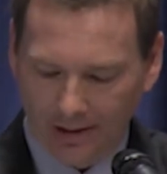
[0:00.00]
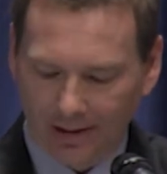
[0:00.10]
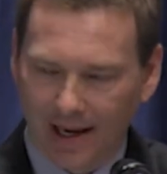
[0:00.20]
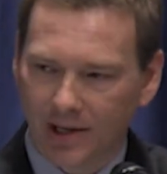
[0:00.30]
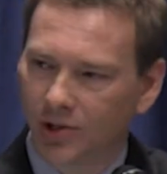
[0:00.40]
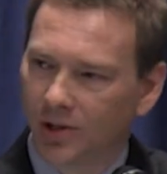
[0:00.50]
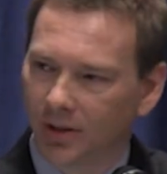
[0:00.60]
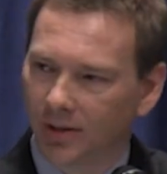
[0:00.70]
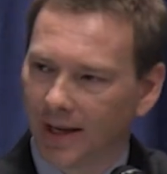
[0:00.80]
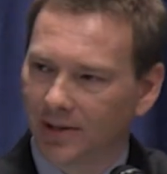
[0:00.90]
Last
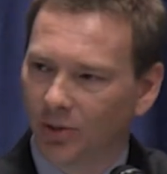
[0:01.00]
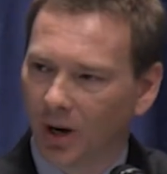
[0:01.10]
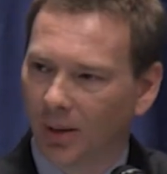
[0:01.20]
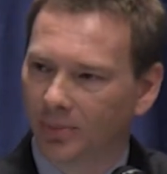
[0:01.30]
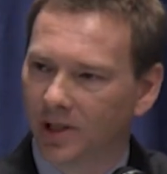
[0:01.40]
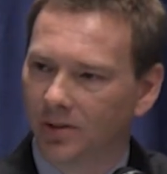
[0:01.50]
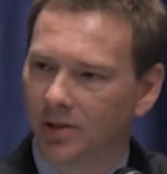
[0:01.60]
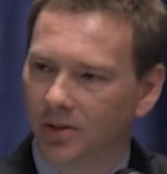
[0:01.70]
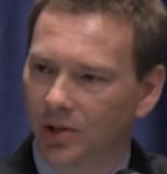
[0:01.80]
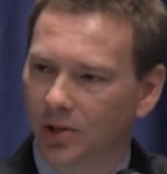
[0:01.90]
year, that dropped
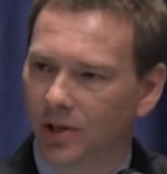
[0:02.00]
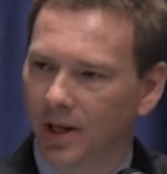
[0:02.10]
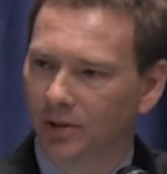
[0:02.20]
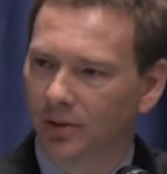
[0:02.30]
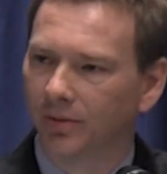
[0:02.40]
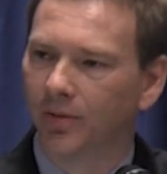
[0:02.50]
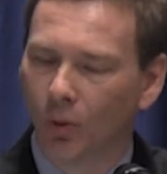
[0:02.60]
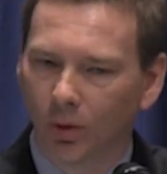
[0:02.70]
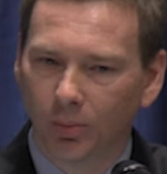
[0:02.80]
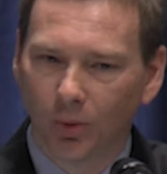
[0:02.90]
to just under
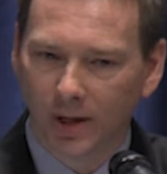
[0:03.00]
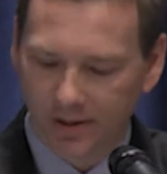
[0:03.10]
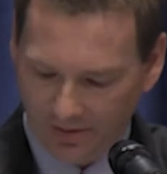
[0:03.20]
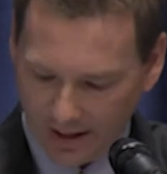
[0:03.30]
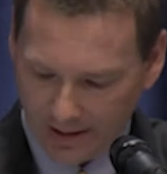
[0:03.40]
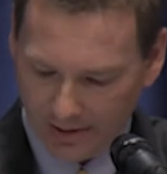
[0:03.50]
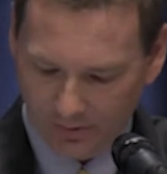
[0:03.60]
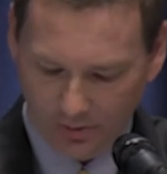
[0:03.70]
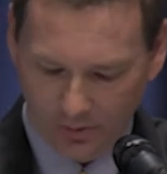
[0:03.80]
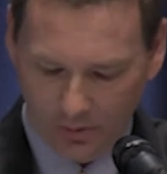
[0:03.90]

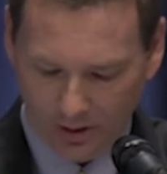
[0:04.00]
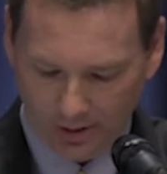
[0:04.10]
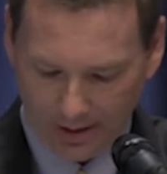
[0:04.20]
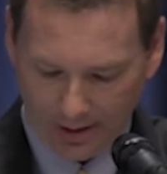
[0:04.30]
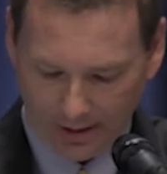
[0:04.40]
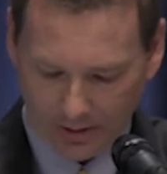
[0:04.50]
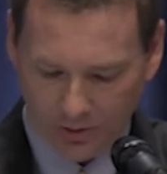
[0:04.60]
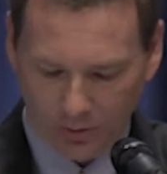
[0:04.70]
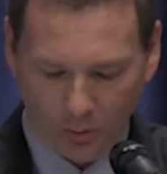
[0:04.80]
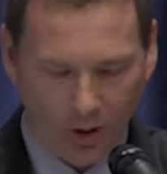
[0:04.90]
4.5 billion
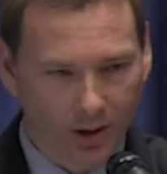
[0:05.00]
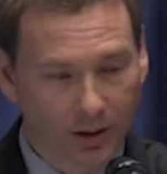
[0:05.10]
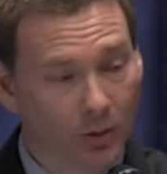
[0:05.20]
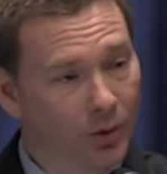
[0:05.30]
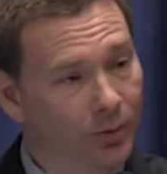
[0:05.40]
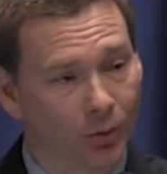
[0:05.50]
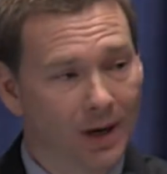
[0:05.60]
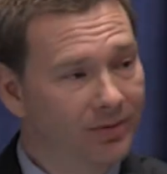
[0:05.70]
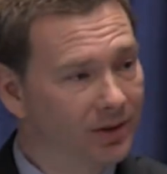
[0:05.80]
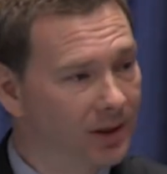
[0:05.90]
gallons of water, with
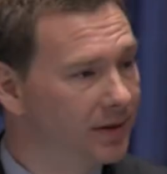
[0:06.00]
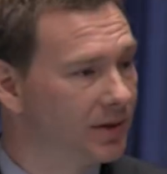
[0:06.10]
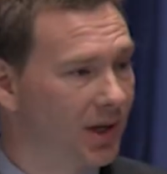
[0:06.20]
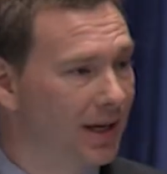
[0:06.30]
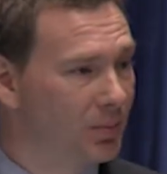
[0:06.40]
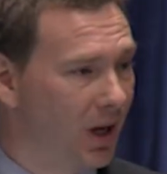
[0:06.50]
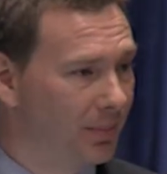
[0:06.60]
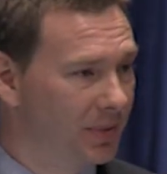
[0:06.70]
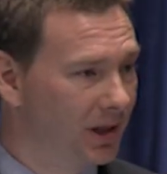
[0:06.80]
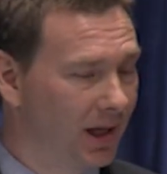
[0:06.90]
roughly the same
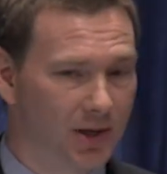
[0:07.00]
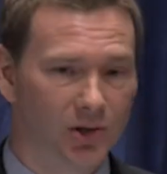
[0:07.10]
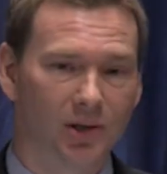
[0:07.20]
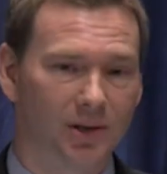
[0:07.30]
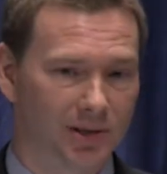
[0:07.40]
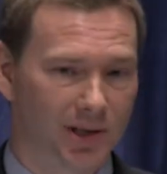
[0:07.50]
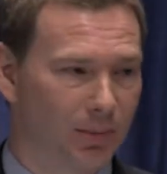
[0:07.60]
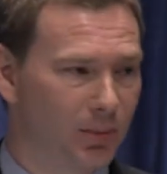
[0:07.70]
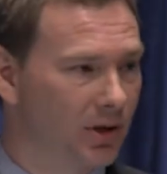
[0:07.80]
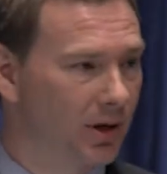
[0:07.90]
population, the
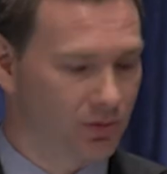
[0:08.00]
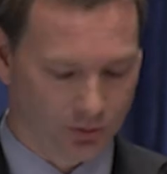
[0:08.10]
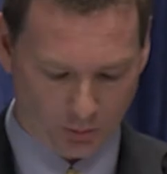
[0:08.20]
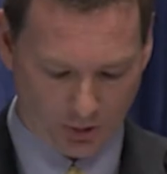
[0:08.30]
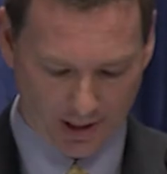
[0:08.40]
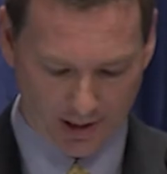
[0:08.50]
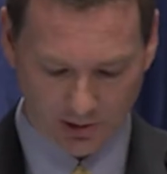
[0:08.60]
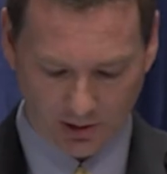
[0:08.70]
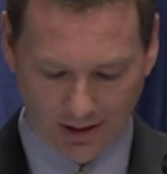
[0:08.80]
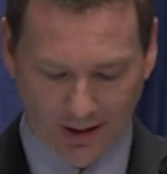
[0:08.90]
same industrial
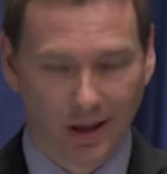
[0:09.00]
base